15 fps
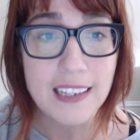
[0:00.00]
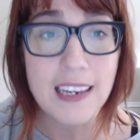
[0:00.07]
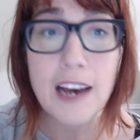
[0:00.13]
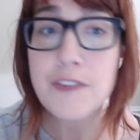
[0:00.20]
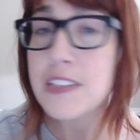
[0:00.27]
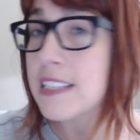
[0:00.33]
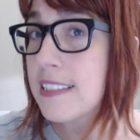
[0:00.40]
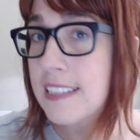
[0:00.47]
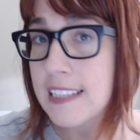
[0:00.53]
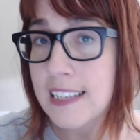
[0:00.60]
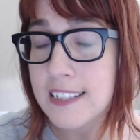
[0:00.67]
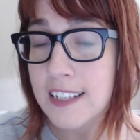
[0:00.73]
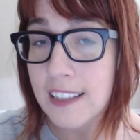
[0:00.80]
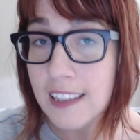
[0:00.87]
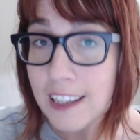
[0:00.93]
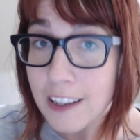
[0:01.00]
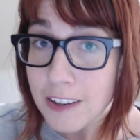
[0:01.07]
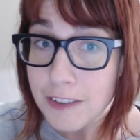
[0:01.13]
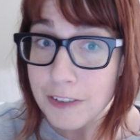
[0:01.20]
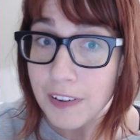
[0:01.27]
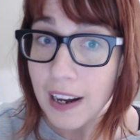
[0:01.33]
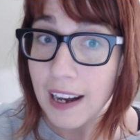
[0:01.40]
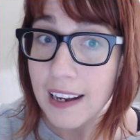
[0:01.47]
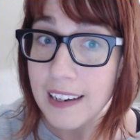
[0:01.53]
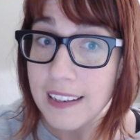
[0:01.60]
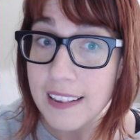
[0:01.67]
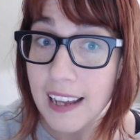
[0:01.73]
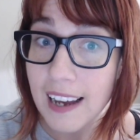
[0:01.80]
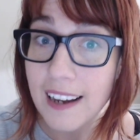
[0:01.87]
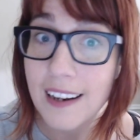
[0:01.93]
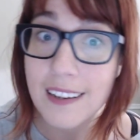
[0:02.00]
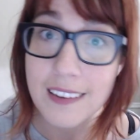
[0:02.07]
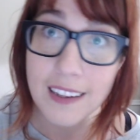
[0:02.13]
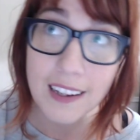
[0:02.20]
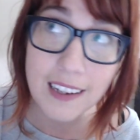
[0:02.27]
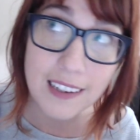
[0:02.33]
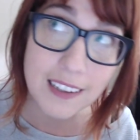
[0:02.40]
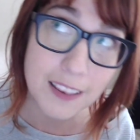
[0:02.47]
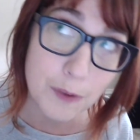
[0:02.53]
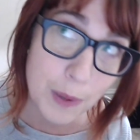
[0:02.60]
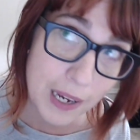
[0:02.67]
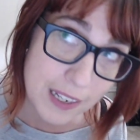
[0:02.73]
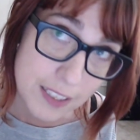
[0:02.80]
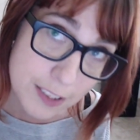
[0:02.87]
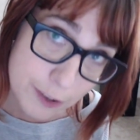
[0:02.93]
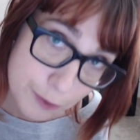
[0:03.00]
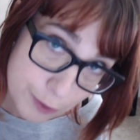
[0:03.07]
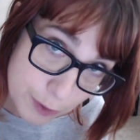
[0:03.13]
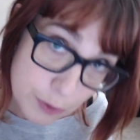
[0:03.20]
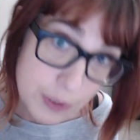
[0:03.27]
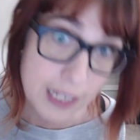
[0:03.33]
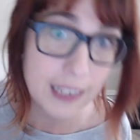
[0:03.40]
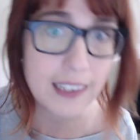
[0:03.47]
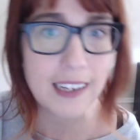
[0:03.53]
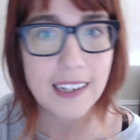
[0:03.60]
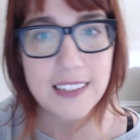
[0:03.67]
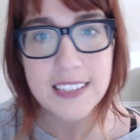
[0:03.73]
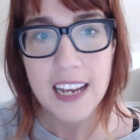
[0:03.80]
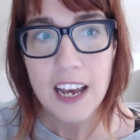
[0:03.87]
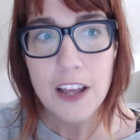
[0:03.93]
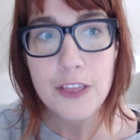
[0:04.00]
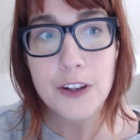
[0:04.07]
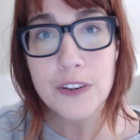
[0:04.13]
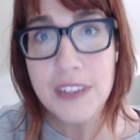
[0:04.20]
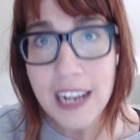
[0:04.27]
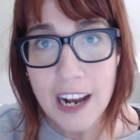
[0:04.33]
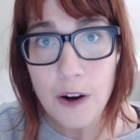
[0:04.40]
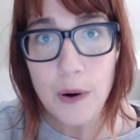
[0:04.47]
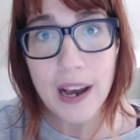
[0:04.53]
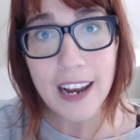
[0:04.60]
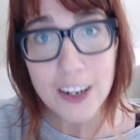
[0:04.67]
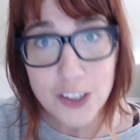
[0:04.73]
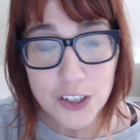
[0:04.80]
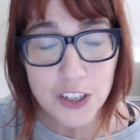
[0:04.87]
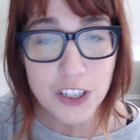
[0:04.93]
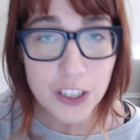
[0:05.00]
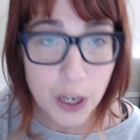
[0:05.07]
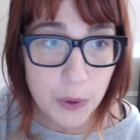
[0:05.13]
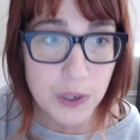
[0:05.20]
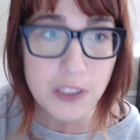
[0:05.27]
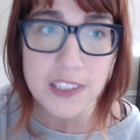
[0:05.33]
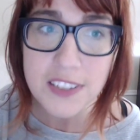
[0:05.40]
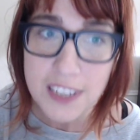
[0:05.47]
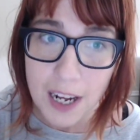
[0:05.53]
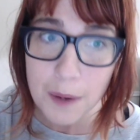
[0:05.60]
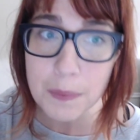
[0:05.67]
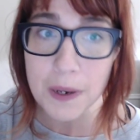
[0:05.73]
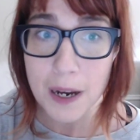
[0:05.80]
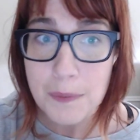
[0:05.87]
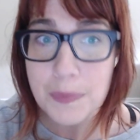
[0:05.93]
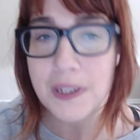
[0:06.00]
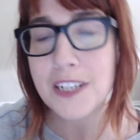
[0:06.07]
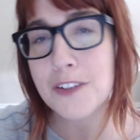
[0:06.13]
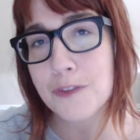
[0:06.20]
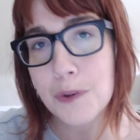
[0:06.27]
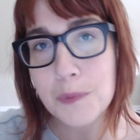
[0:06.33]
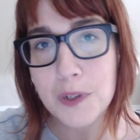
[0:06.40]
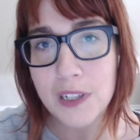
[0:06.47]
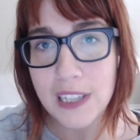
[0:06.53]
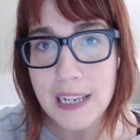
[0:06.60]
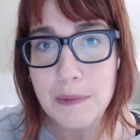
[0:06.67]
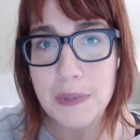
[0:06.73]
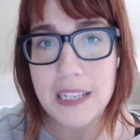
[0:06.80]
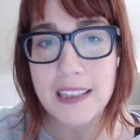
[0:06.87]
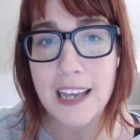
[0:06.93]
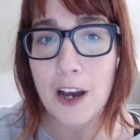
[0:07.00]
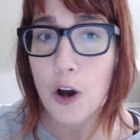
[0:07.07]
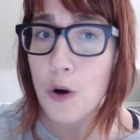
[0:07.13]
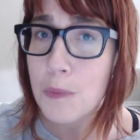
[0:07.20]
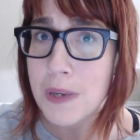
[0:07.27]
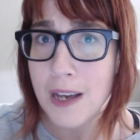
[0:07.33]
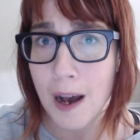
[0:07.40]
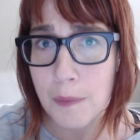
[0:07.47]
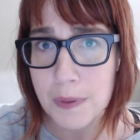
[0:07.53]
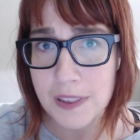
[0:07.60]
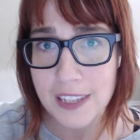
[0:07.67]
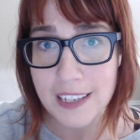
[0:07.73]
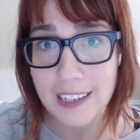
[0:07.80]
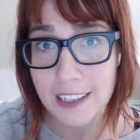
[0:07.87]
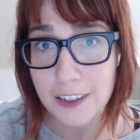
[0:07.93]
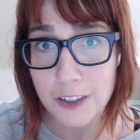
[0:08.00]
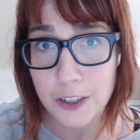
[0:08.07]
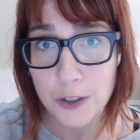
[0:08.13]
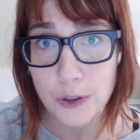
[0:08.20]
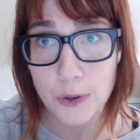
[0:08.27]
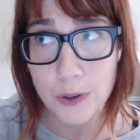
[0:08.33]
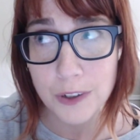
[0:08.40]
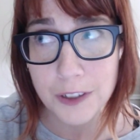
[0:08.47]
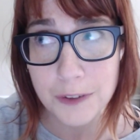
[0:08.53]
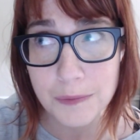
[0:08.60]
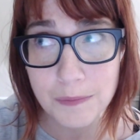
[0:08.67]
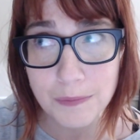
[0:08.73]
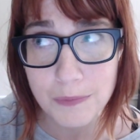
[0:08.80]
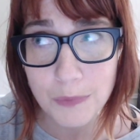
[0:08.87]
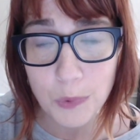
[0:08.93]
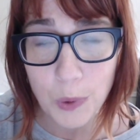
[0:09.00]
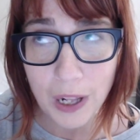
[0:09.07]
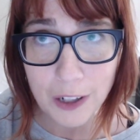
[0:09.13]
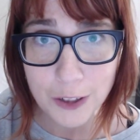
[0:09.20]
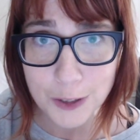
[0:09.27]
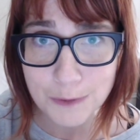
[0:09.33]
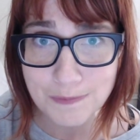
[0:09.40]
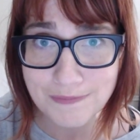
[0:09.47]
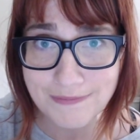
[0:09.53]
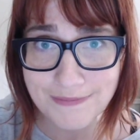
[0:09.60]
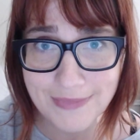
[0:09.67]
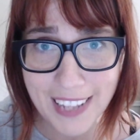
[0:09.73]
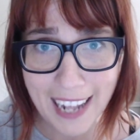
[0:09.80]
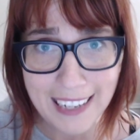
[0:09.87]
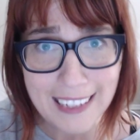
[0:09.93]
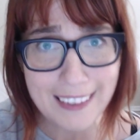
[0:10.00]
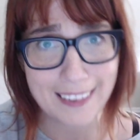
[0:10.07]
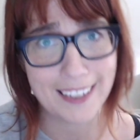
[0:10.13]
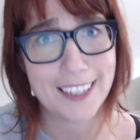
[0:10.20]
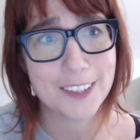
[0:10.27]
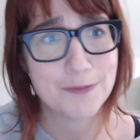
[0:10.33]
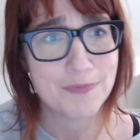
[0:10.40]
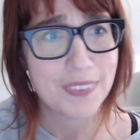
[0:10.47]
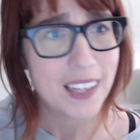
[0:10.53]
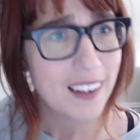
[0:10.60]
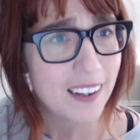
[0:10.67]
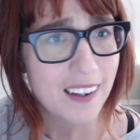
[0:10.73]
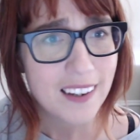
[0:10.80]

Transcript: The FTC has clarified that, unlike the past few decades, they're now actually going to stop companies from claiming that homeopathy can cure, well, anything.